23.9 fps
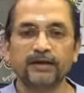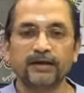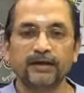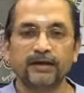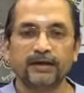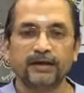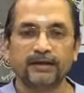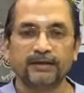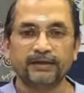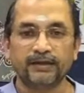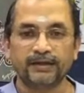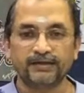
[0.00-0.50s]

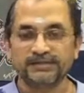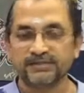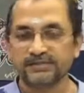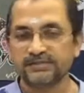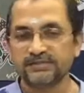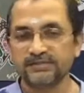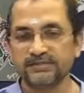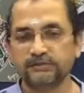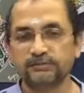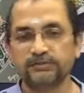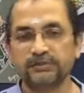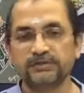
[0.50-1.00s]
And as I
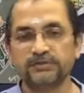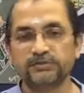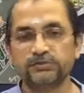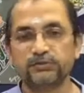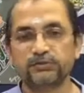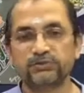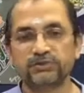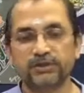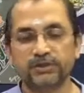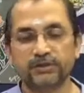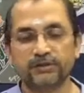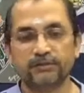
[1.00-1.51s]
said, please do
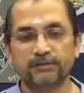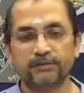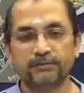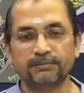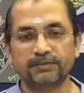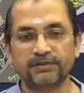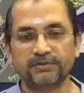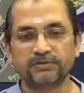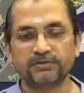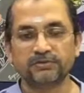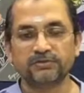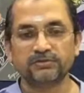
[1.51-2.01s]
share your
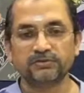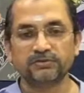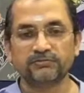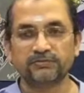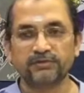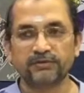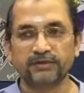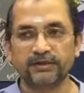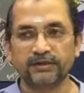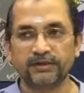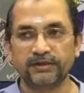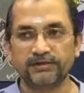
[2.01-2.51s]
pictures of your
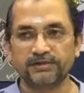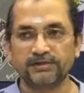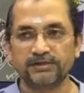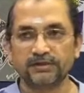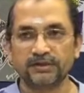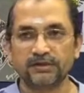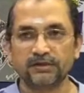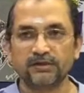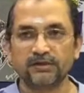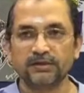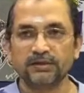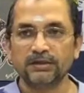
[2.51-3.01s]

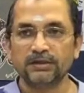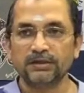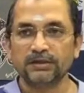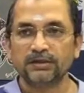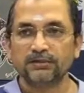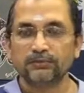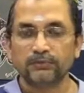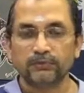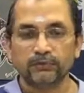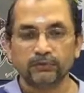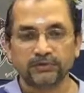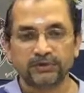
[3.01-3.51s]
Ganesha
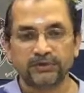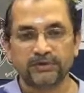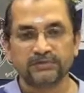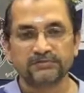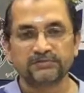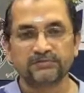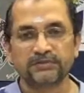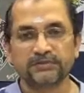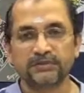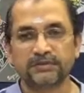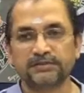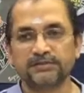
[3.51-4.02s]
Moortis
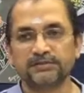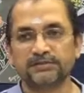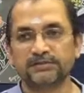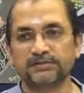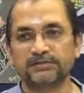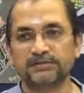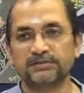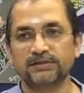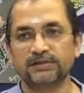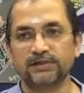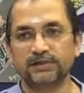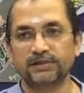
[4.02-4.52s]
with us.